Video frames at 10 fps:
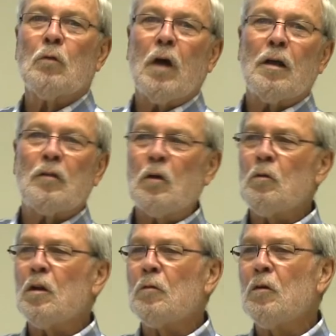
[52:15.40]
I think
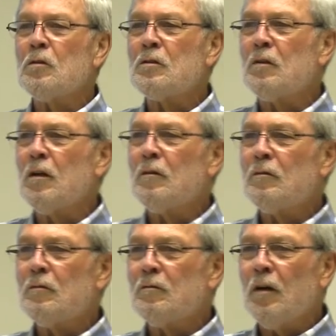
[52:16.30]
one of the most uh,
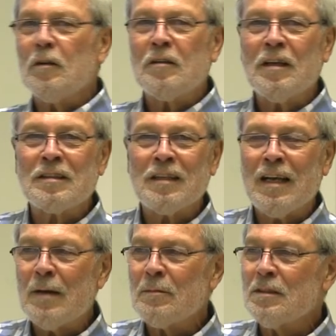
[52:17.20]
fun things that
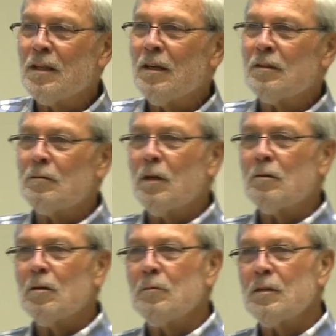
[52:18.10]
happens down at the
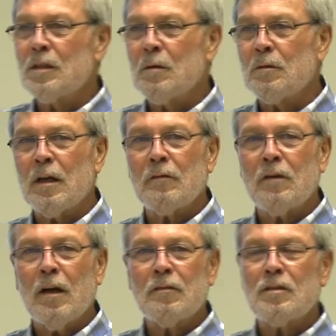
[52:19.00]
Railroad Museum when we have
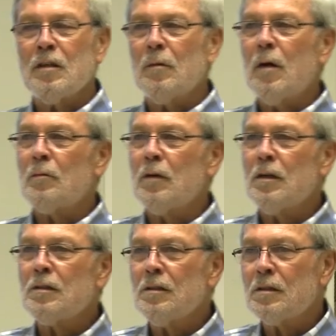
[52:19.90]
live steam
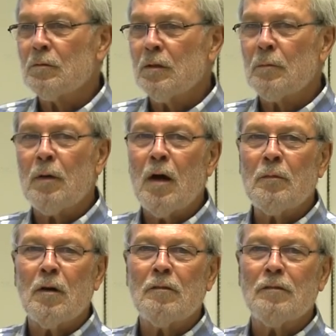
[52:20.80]
operations is when the
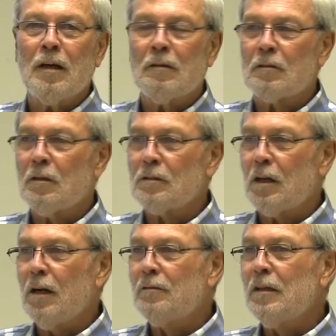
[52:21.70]
pop-off valve goes
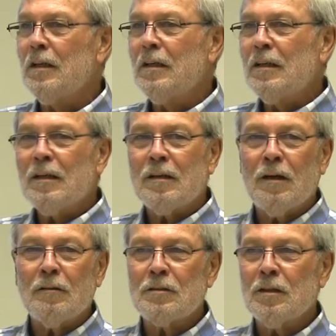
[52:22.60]
off and
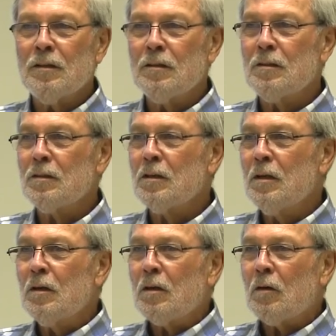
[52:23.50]
all of a sudden there's this
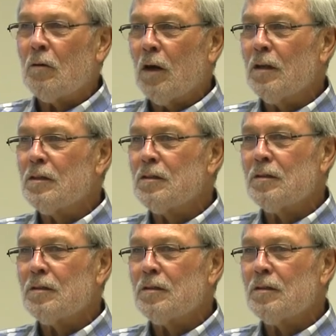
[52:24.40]
great